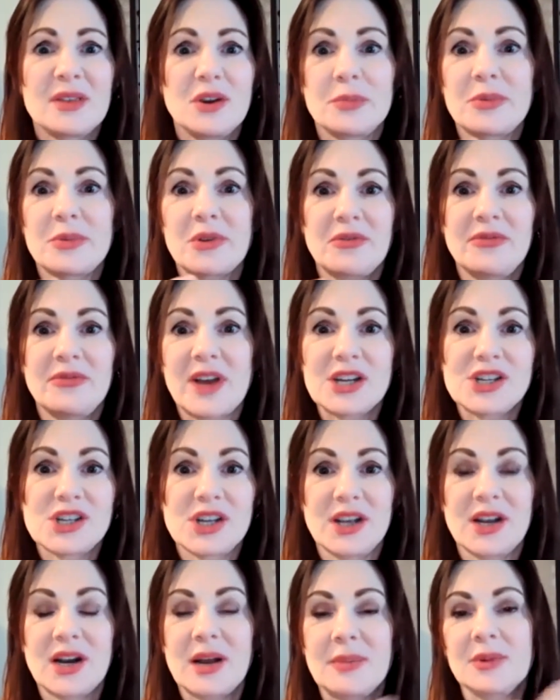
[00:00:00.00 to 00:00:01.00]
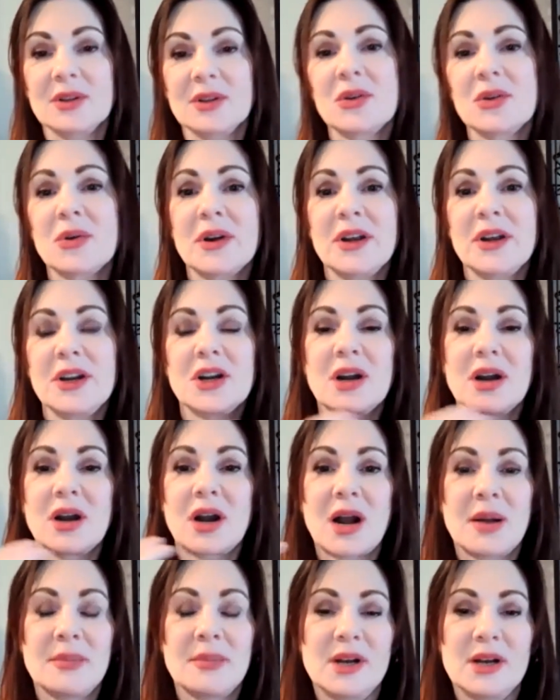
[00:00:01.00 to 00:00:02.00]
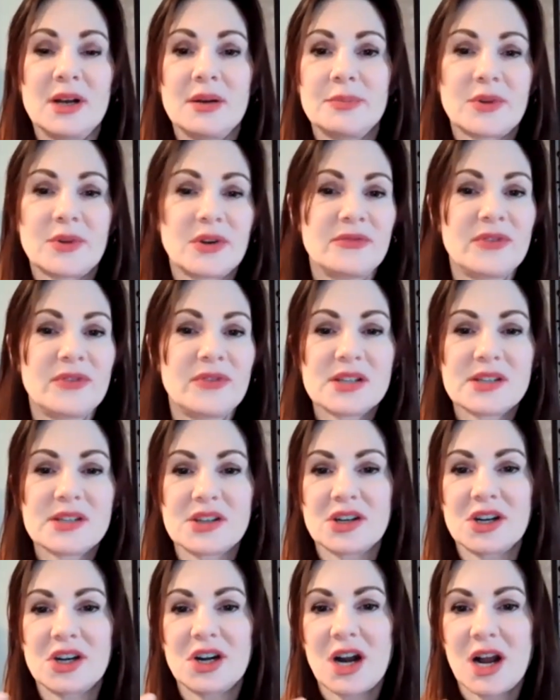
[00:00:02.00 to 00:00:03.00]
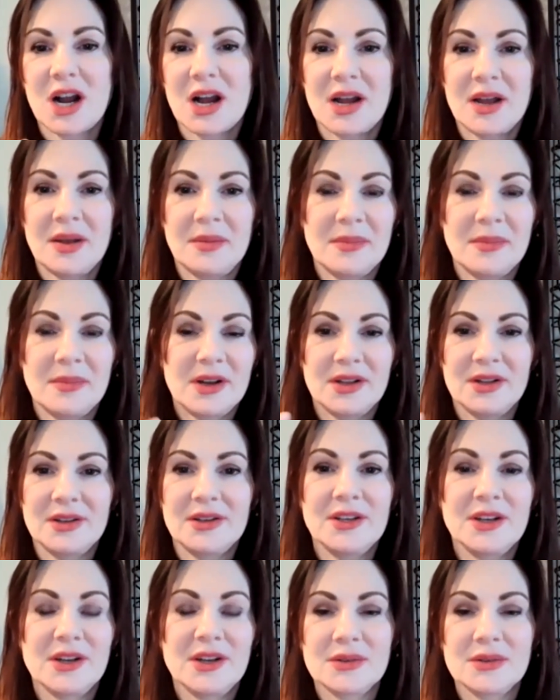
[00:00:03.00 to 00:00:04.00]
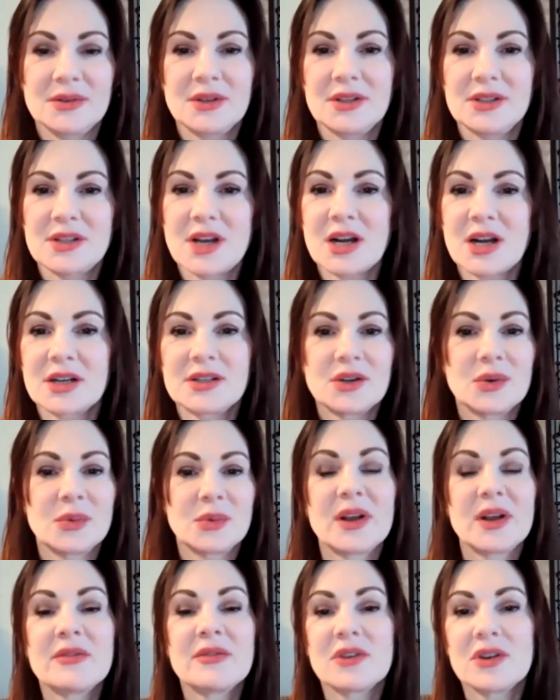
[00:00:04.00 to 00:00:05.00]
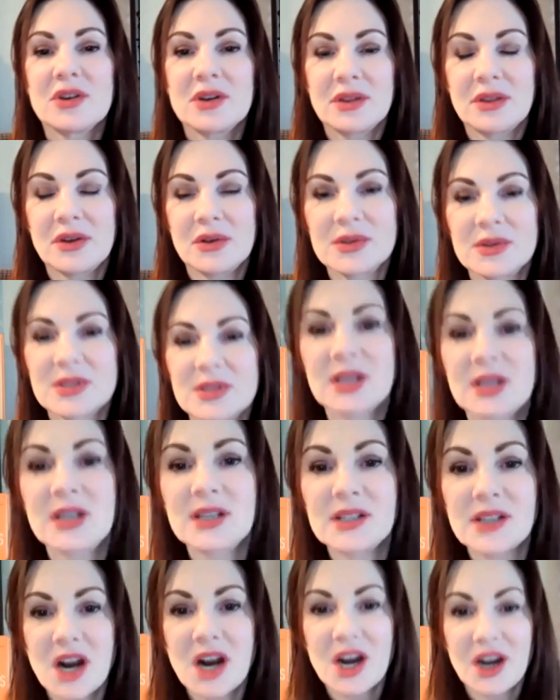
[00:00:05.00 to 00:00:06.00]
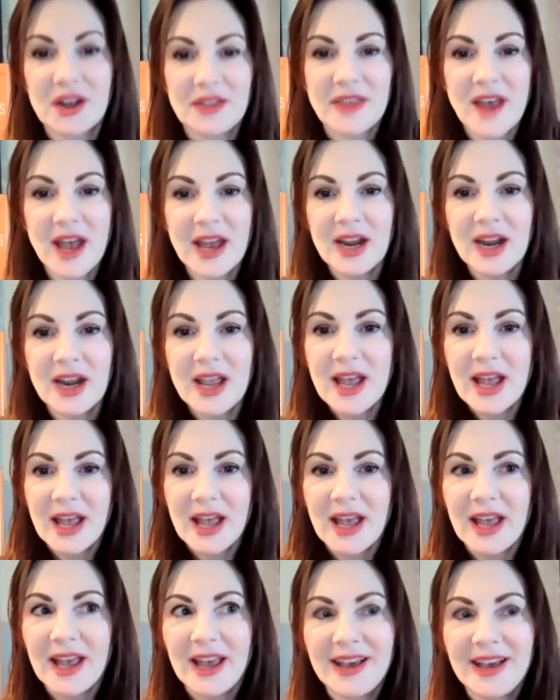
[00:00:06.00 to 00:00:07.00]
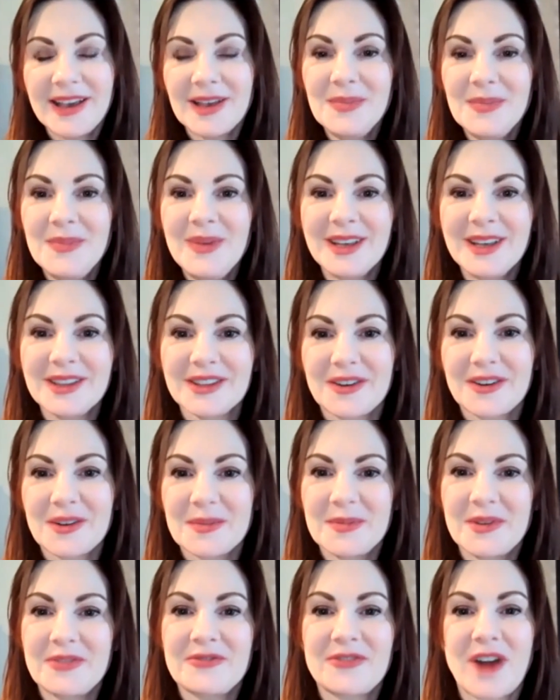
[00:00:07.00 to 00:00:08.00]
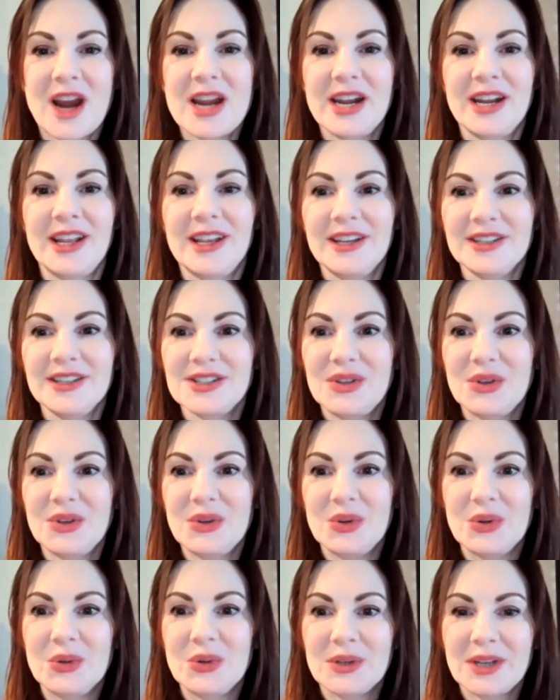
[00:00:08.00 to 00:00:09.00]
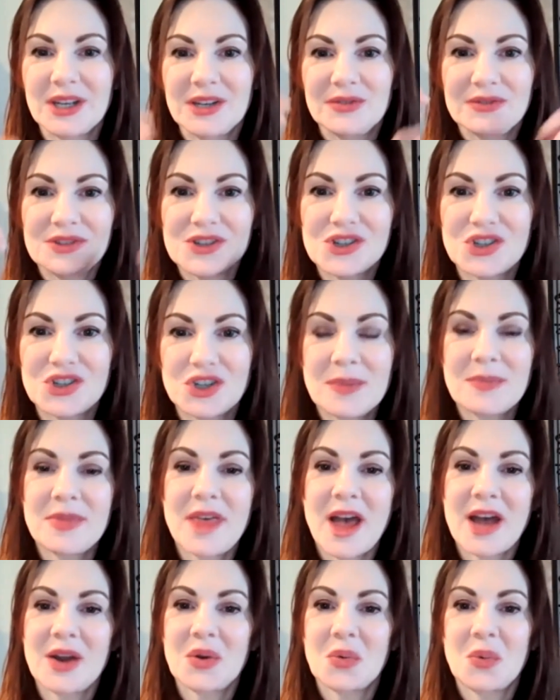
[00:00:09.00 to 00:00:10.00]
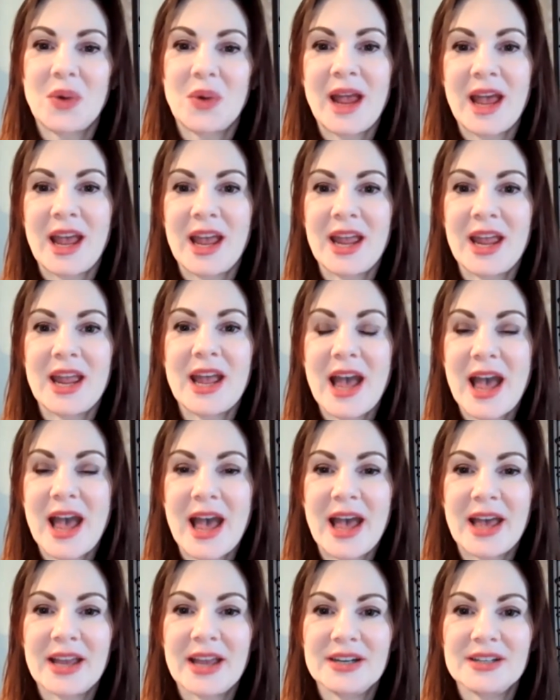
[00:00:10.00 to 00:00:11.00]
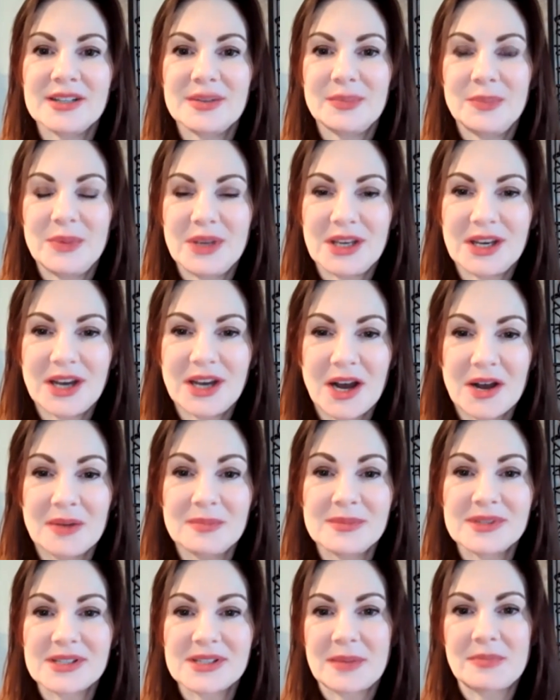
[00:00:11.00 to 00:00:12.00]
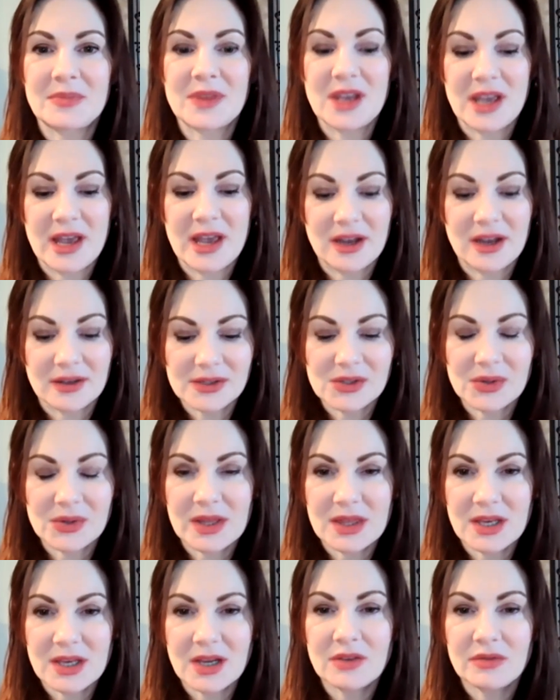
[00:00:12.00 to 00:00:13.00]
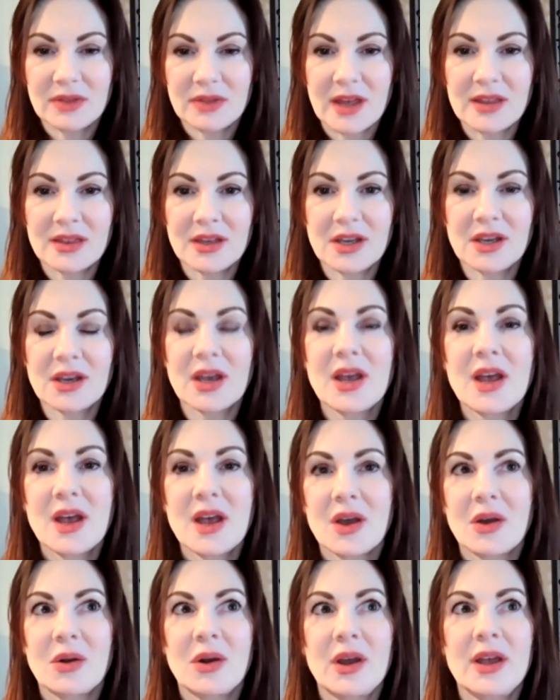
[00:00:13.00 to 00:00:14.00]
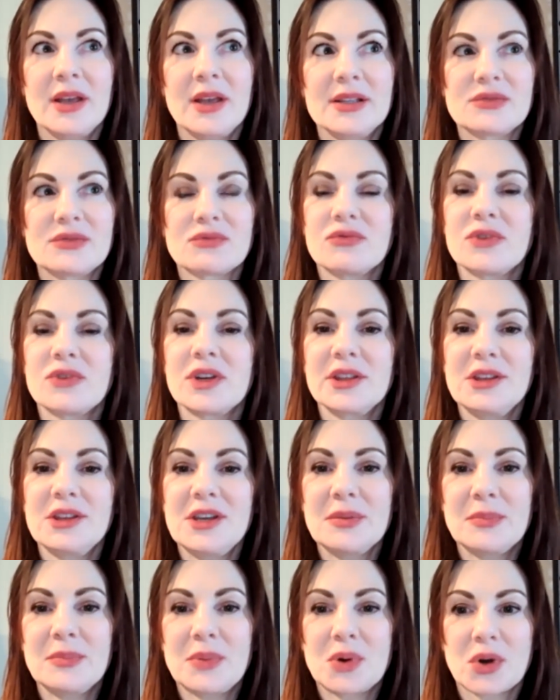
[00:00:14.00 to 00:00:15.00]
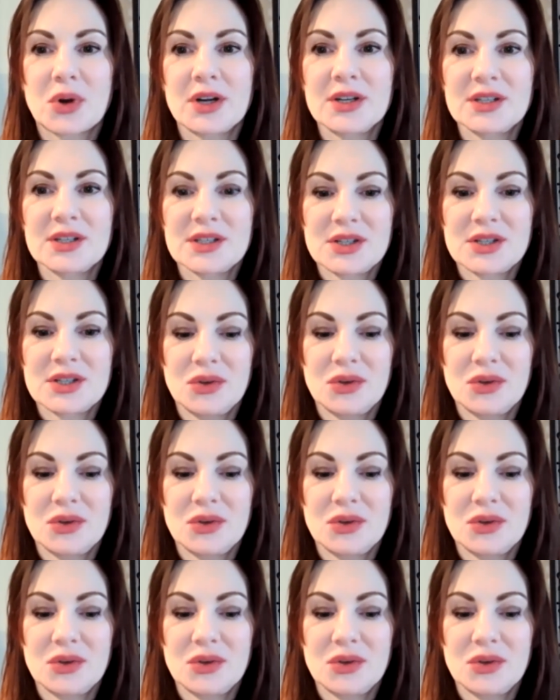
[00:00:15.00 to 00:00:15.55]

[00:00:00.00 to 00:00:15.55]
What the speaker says: your profession. I'm a lawyer, I'm a professor, I'm a doctor, whatever those things are, that it can be a little bit frightening to kind of strip that away and become something else. So I think it's really important